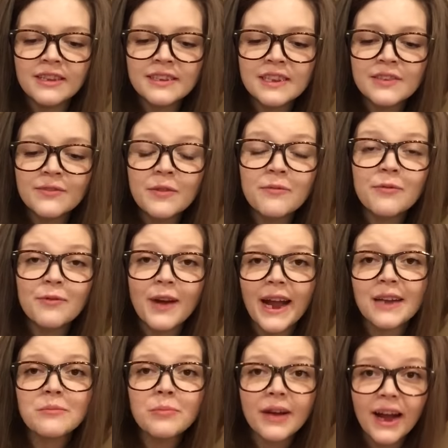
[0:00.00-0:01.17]
This is from
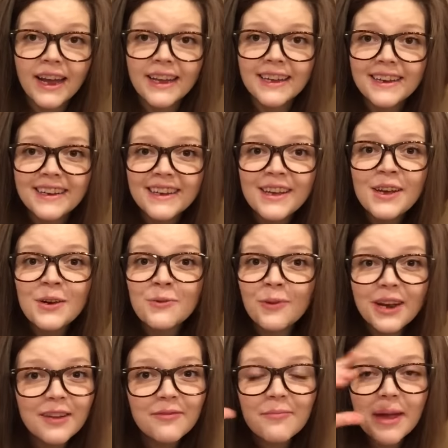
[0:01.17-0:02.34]
Fran Bryan,
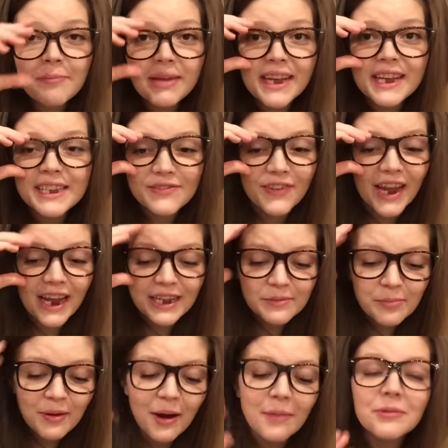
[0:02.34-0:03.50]
one of my biggest fans,
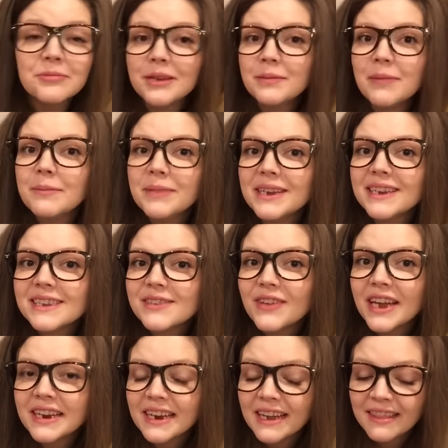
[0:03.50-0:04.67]
probably my biggest
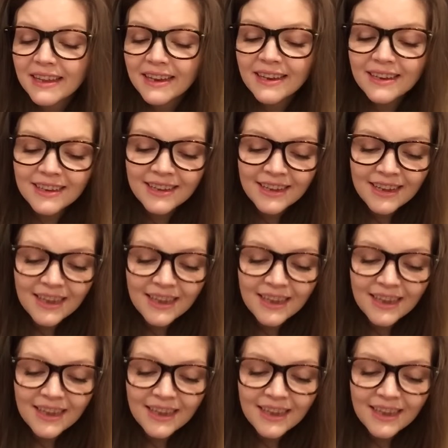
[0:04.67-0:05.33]
fan, I think.